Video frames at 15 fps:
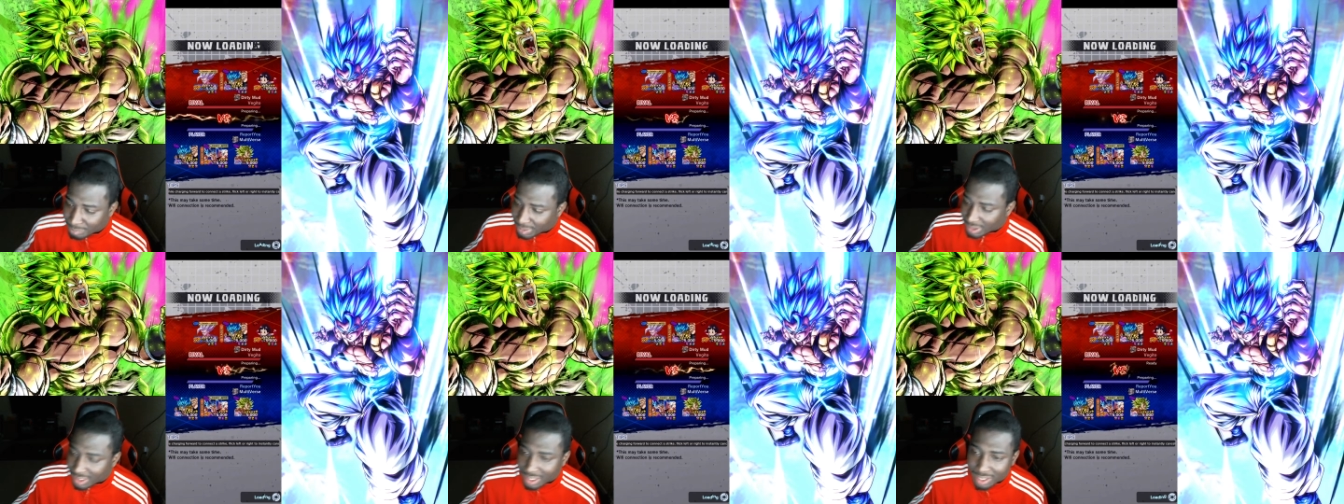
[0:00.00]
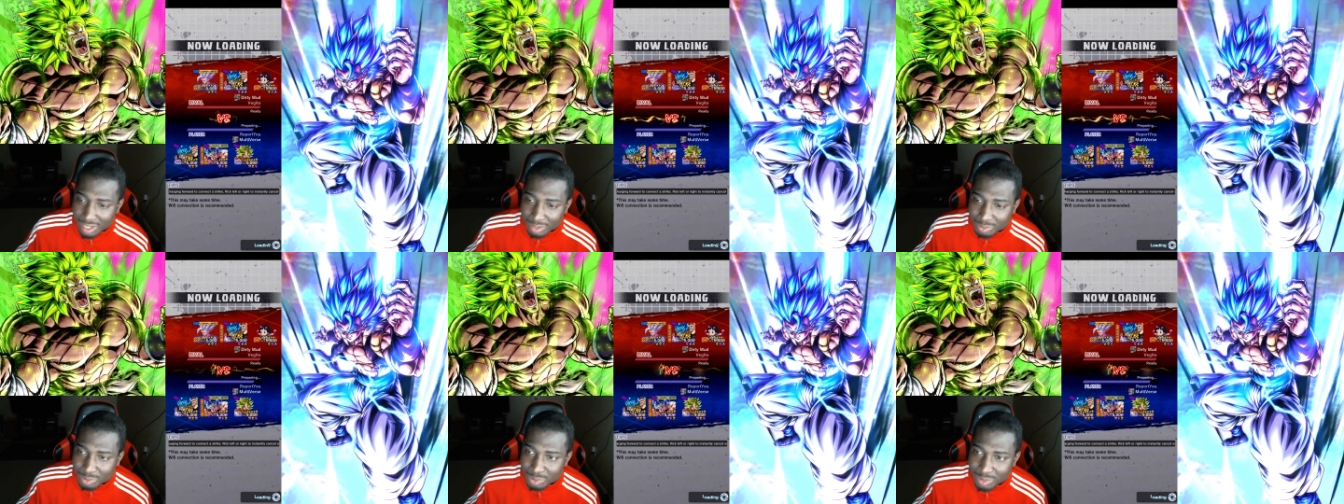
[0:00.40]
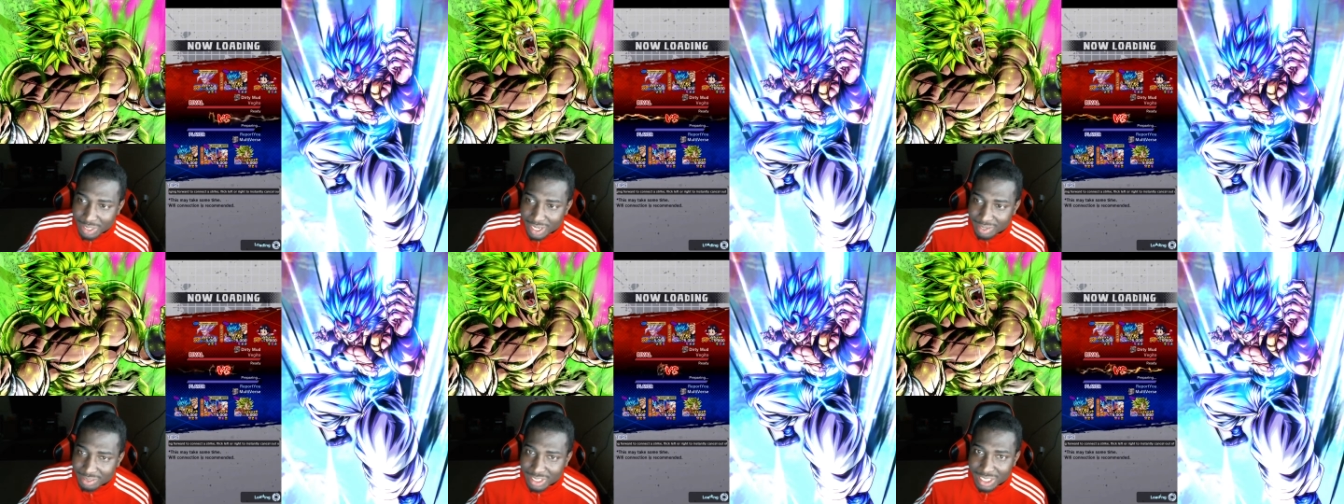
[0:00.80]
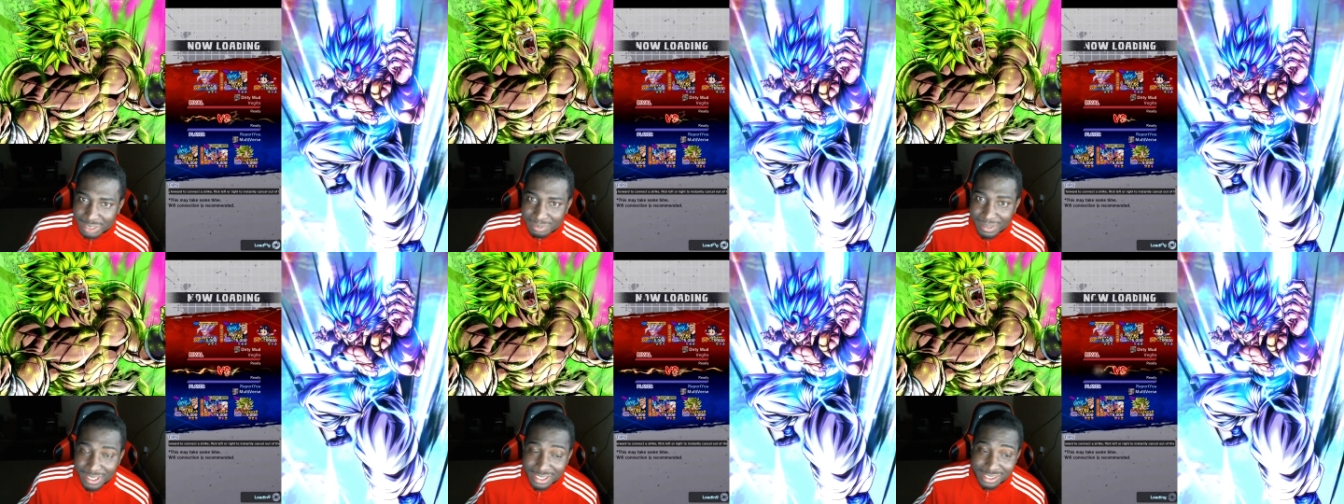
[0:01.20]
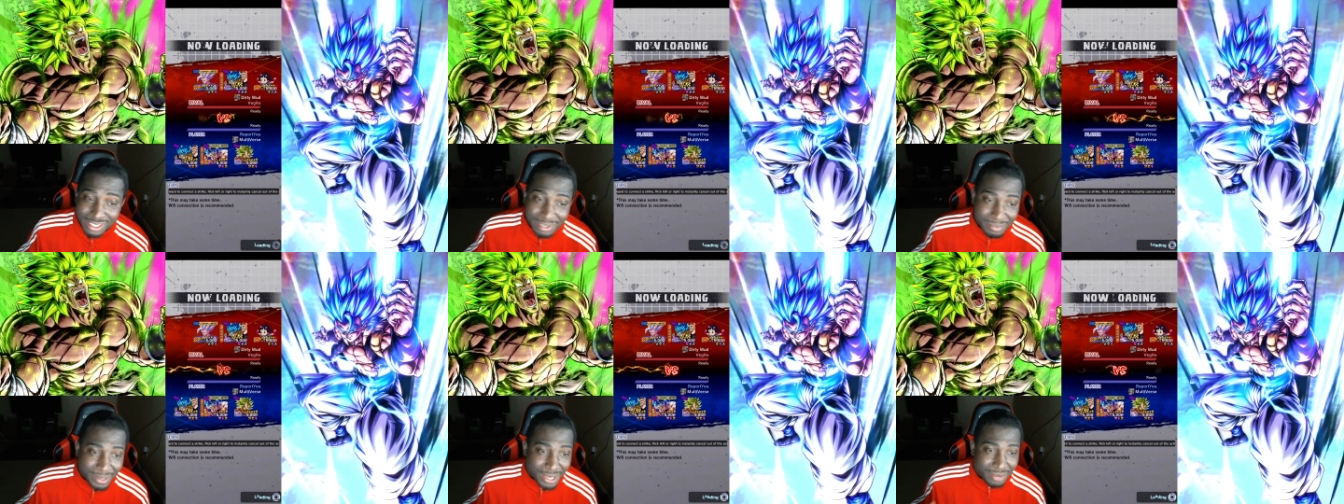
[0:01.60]
kicking off the new year, everything's been good,
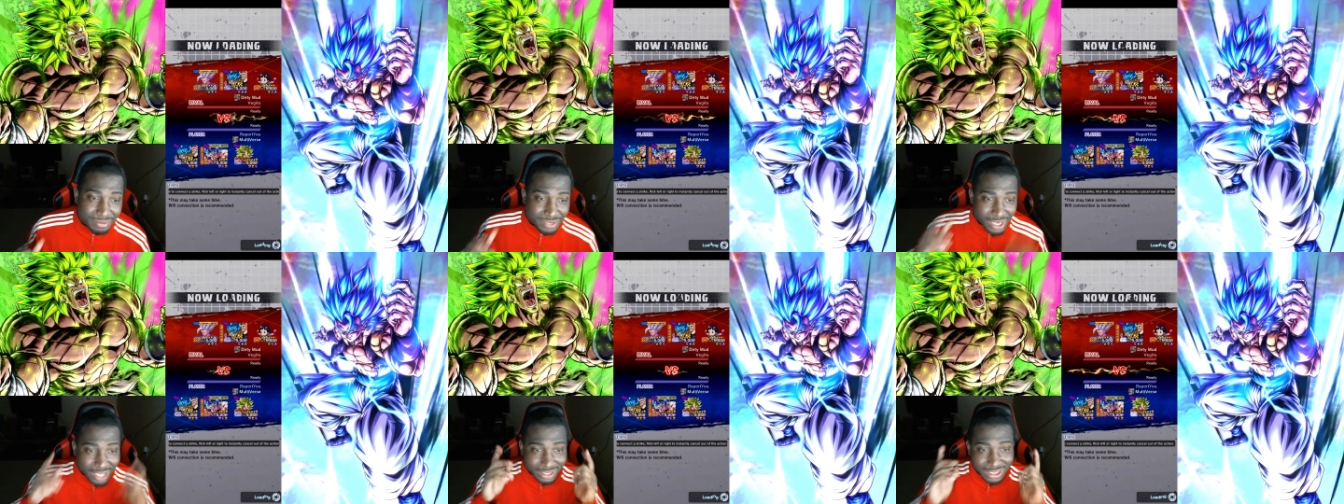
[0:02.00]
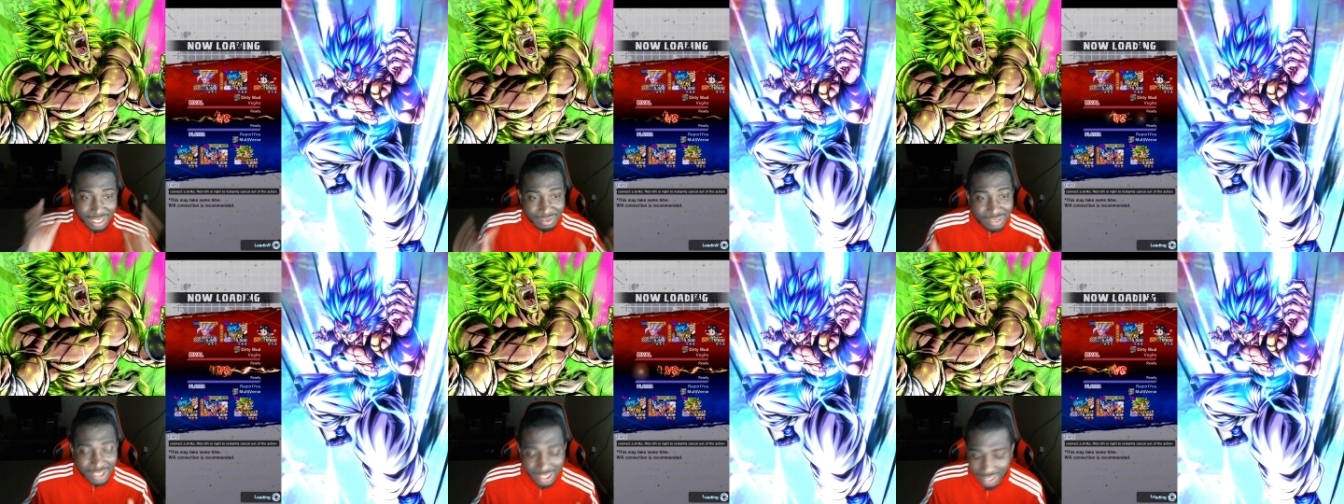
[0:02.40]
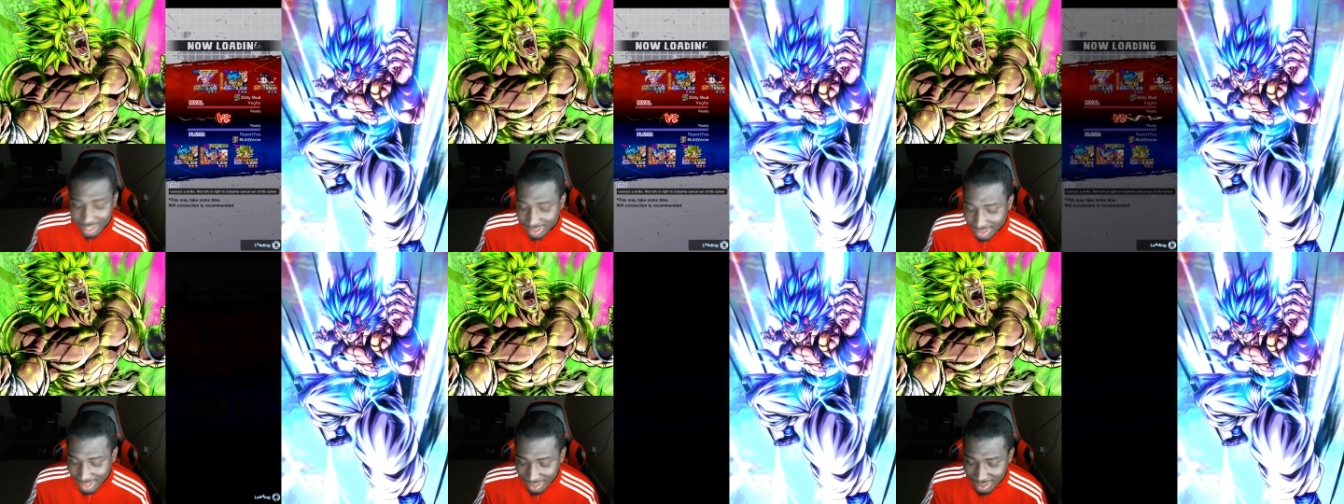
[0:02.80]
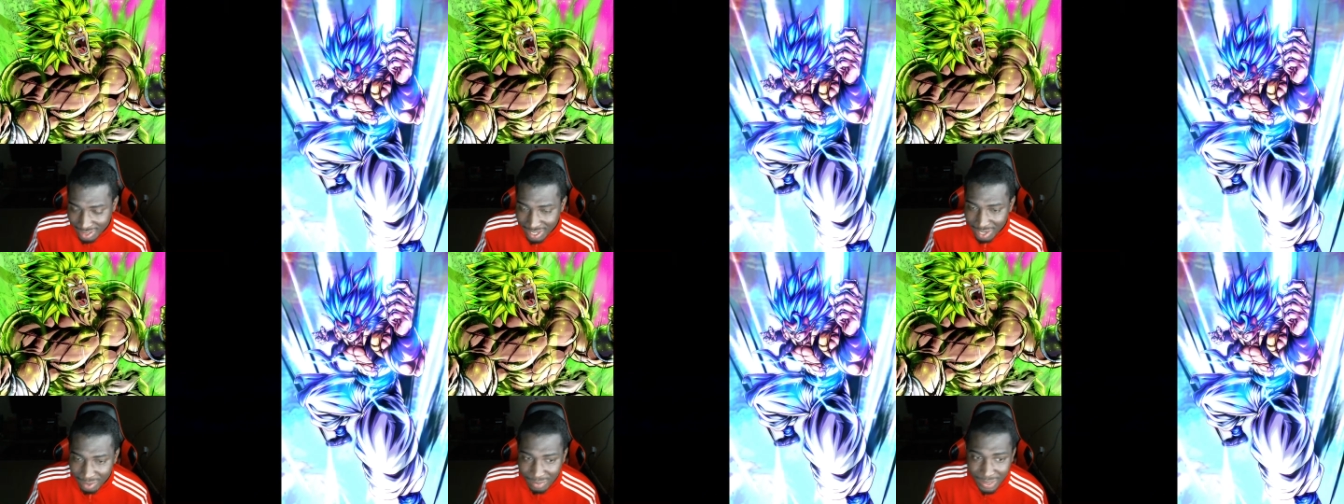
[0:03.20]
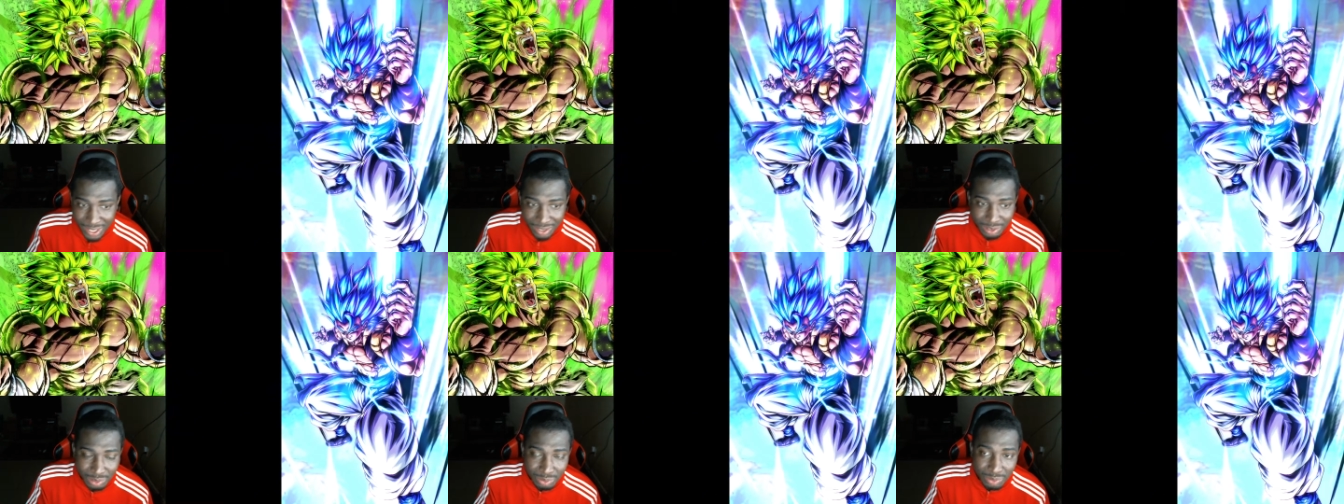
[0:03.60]
man. If you guys haven't checked out the second channel, man,
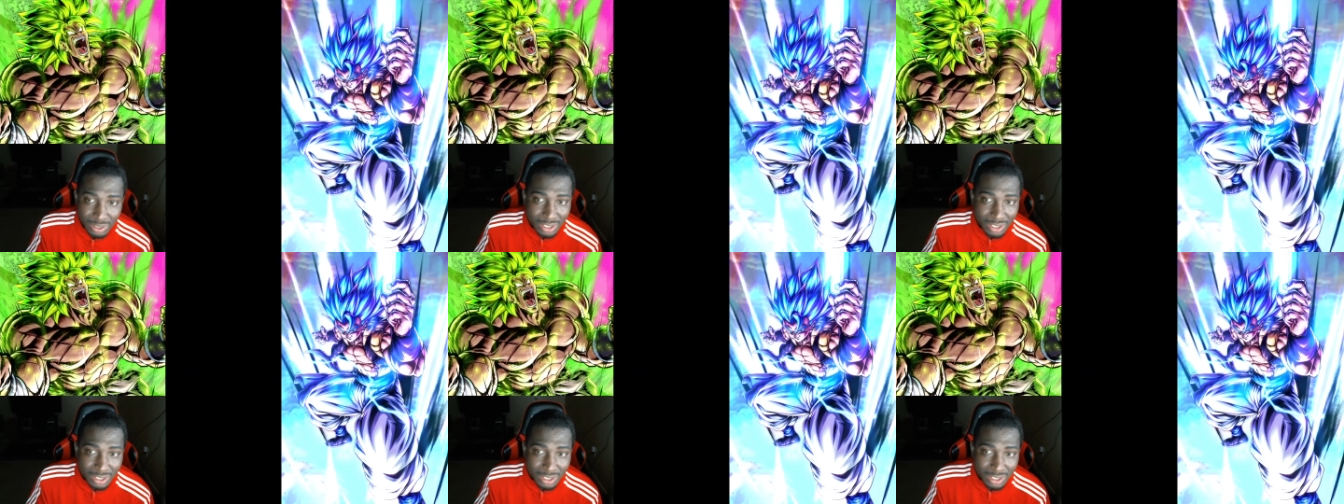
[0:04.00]
do.